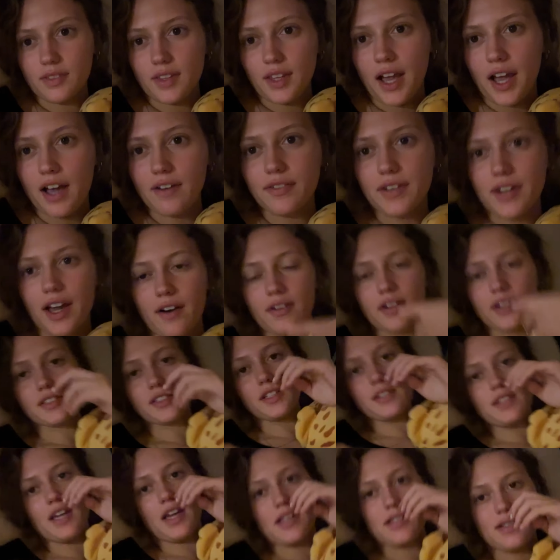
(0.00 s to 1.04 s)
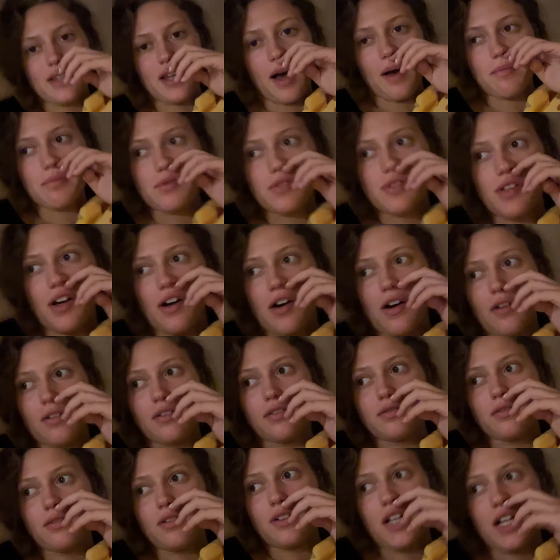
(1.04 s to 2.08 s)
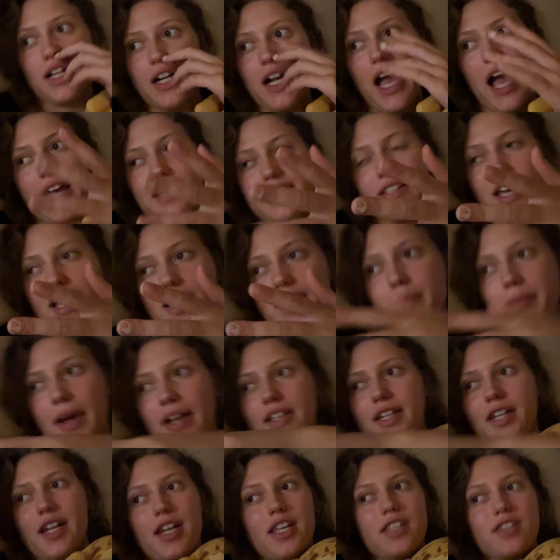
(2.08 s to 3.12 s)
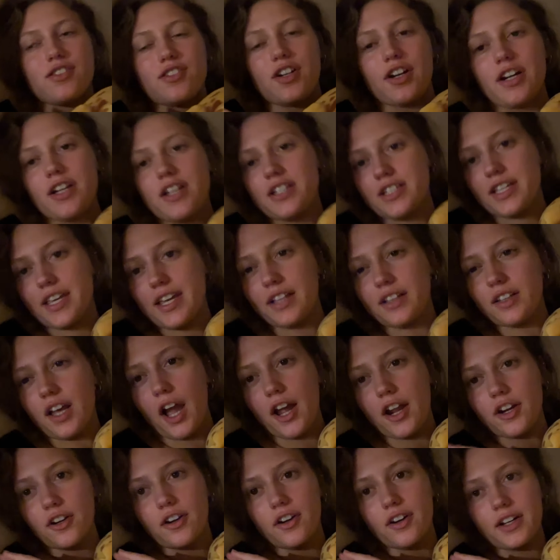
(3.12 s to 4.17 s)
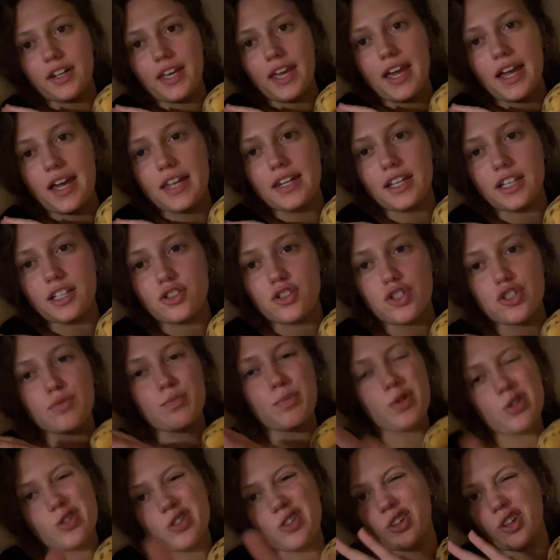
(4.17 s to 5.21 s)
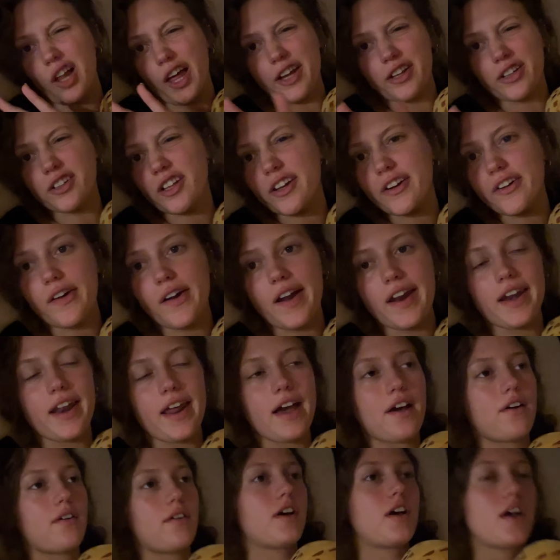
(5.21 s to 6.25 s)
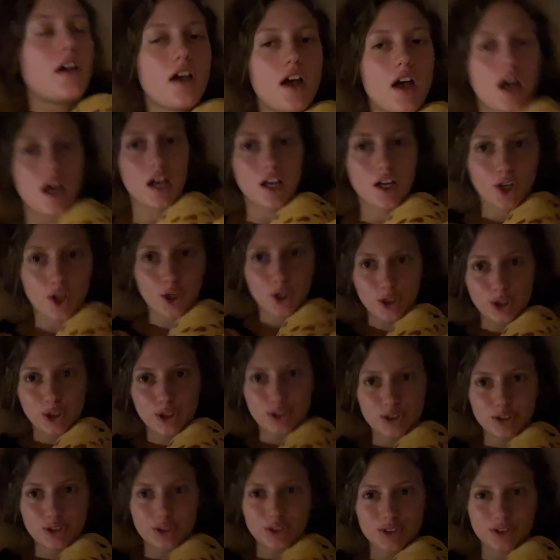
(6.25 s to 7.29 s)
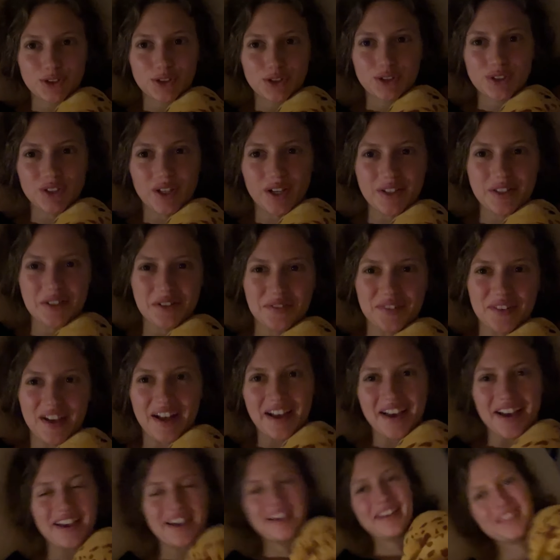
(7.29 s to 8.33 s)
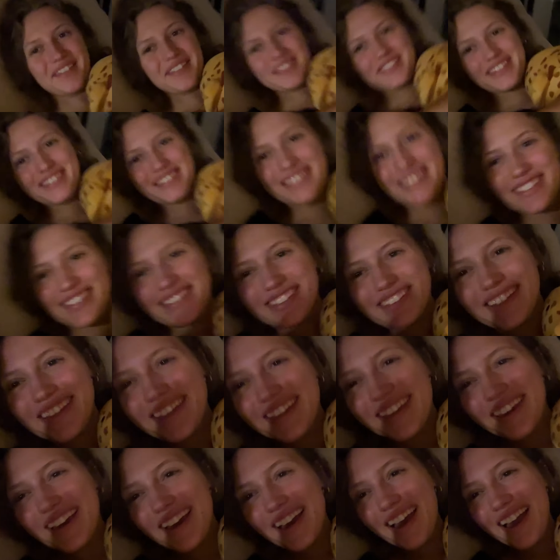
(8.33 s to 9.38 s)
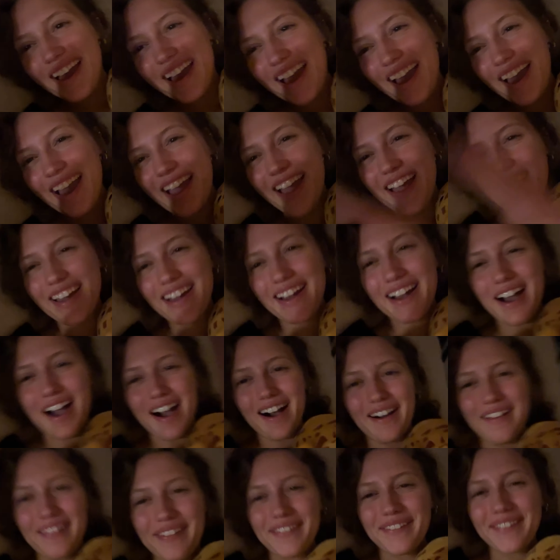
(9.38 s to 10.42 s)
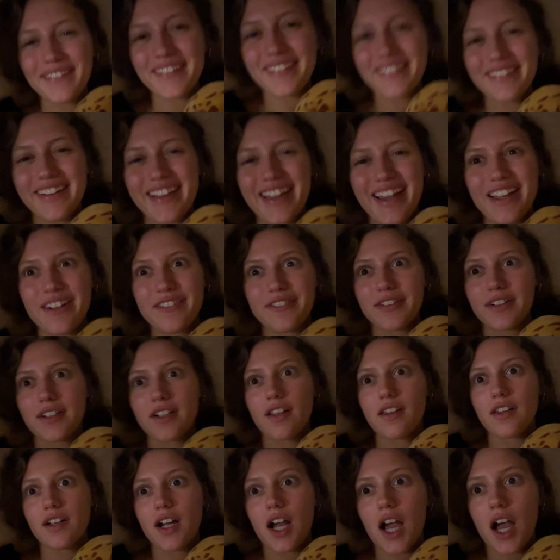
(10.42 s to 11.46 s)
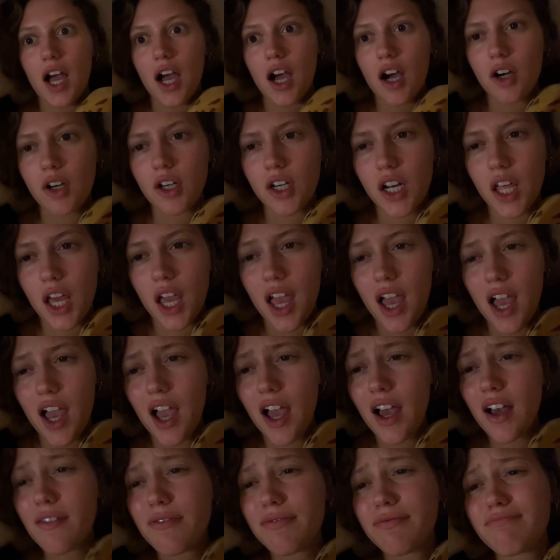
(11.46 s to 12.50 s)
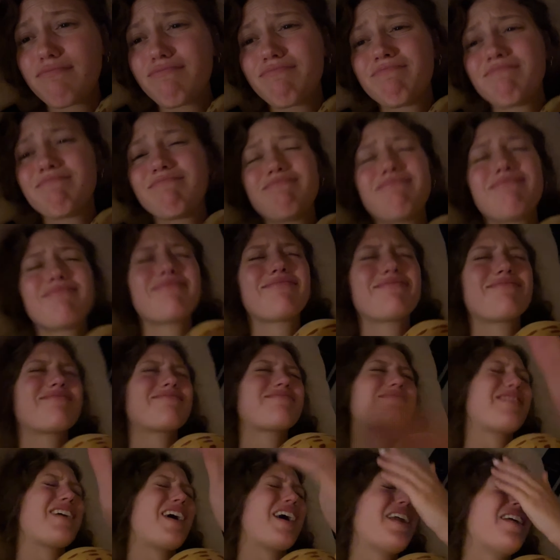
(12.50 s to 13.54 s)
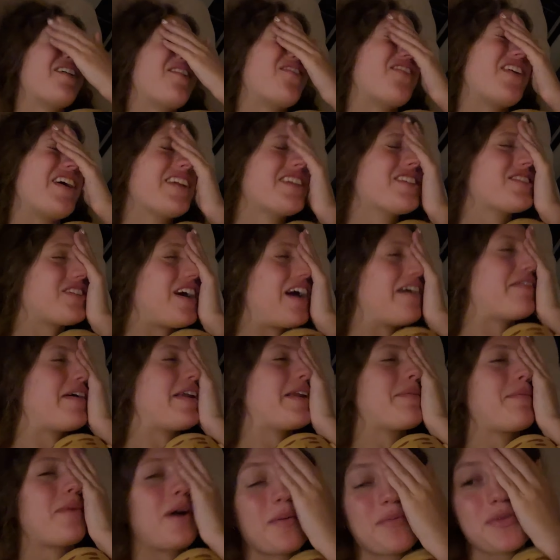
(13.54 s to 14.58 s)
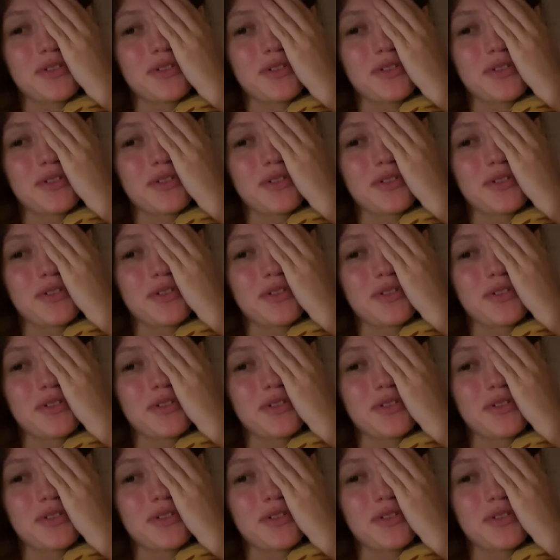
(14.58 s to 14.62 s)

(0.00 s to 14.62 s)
half an hour since I stopped, so as I expected, it's starting to get lighter out again. It's just supposed to lightly rain now. So I survived. Yay! On the road again for another hour and a half. I don't want to drive anymore. I'm